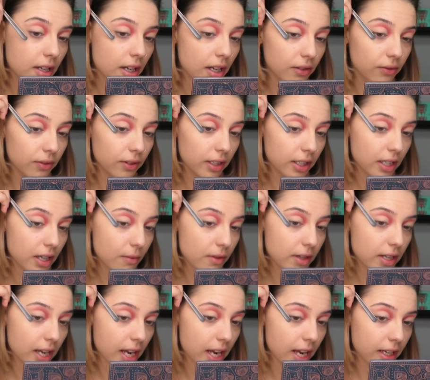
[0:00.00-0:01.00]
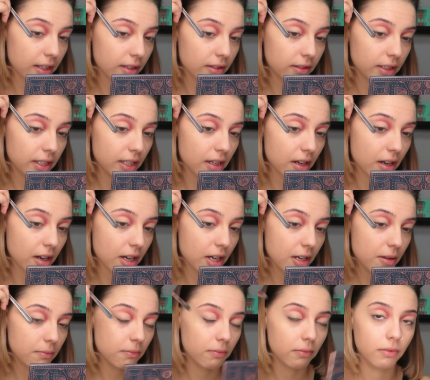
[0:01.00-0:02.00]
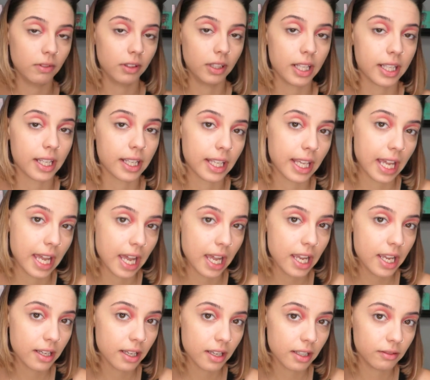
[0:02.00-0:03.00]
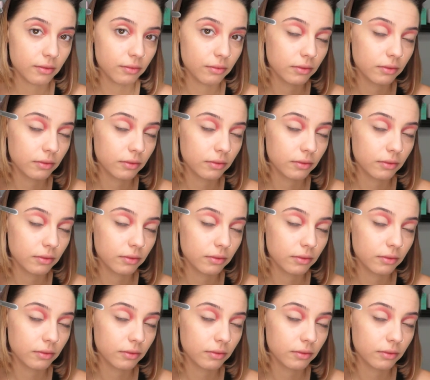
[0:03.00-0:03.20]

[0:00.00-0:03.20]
I feel like I want to angle it up like a cat